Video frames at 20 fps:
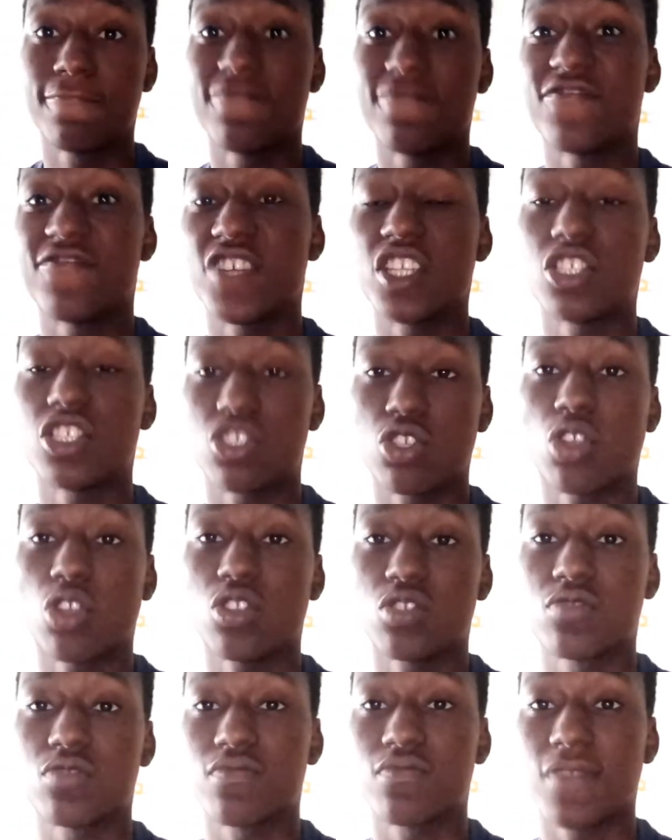very
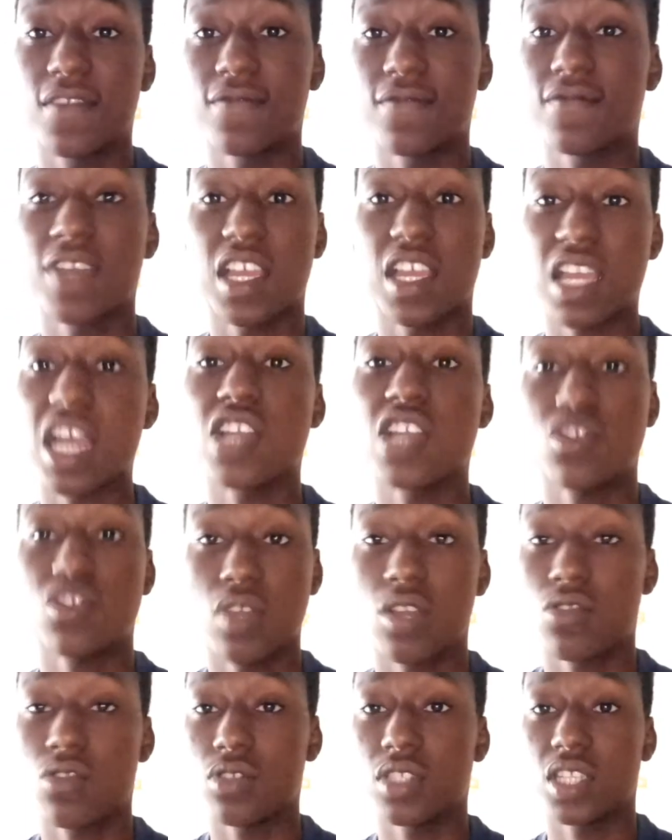short and casual
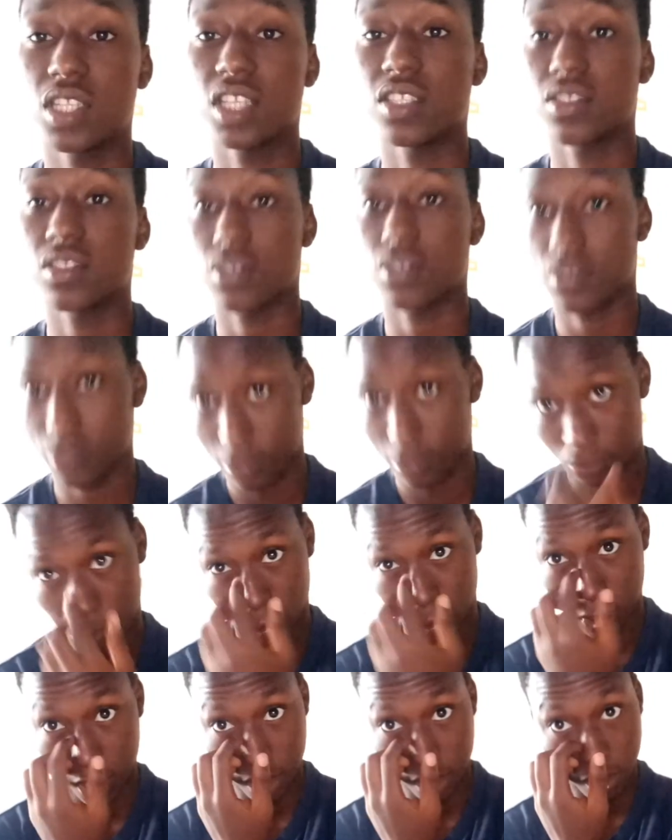content on
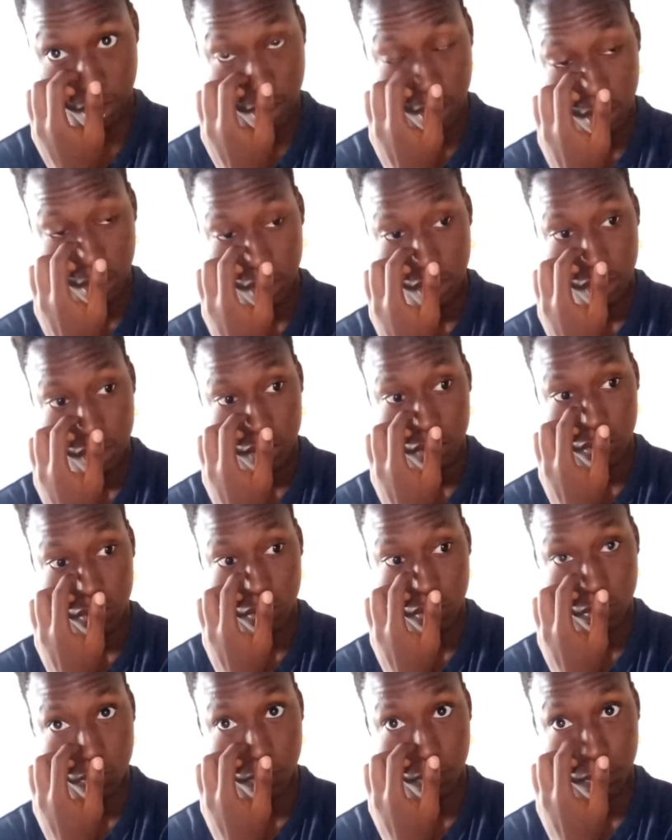Twitter.
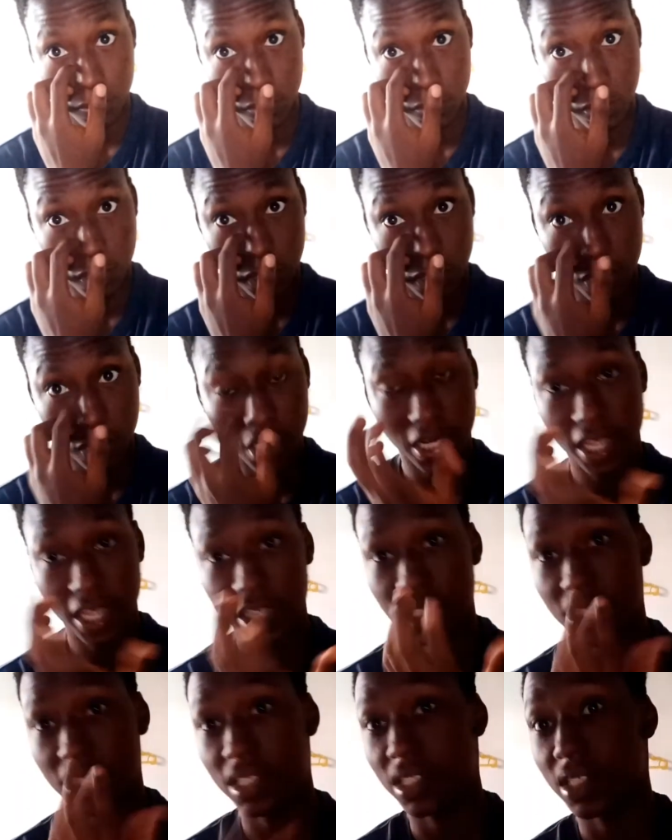So
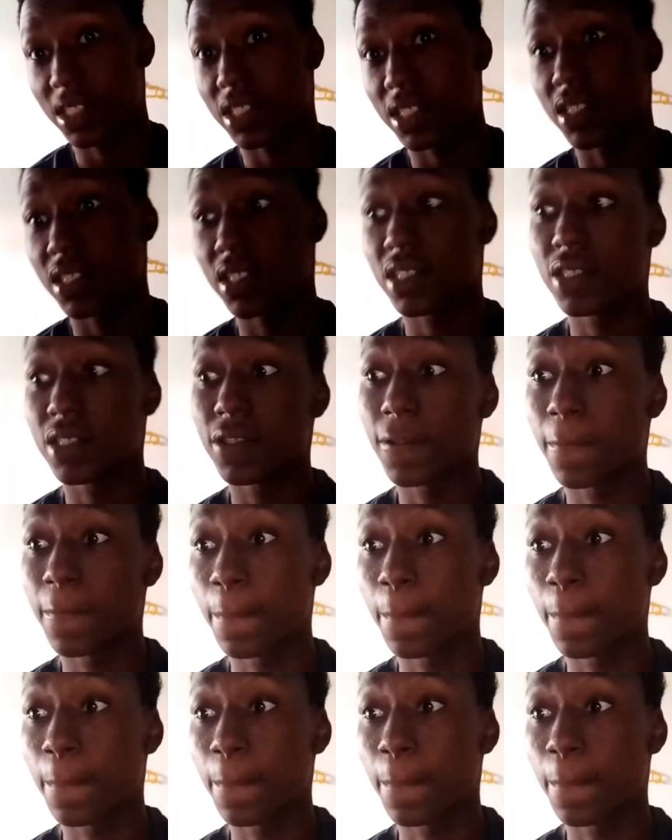next is